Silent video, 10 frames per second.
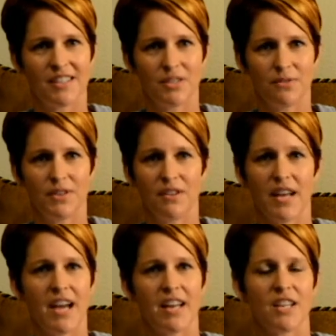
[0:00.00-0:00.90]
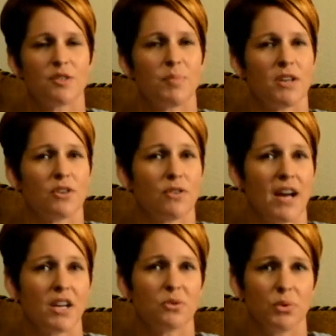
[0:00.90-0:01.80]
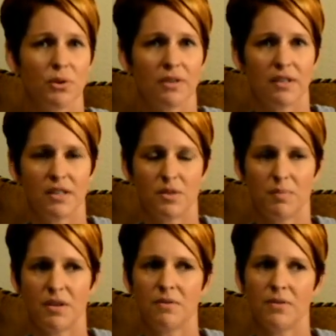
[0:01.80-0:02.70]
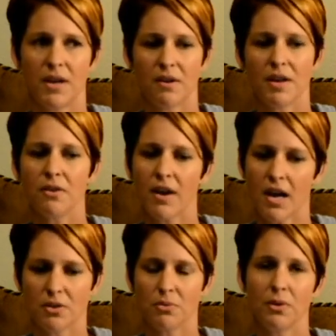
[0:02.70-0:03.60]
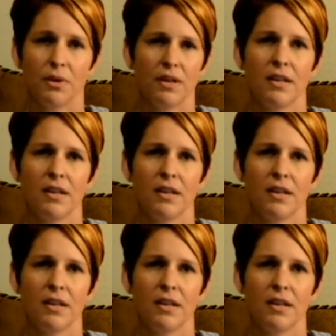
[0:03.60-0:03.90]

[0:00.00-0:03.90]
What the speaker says: to feel that, and it's been gradual. It's been very gradual.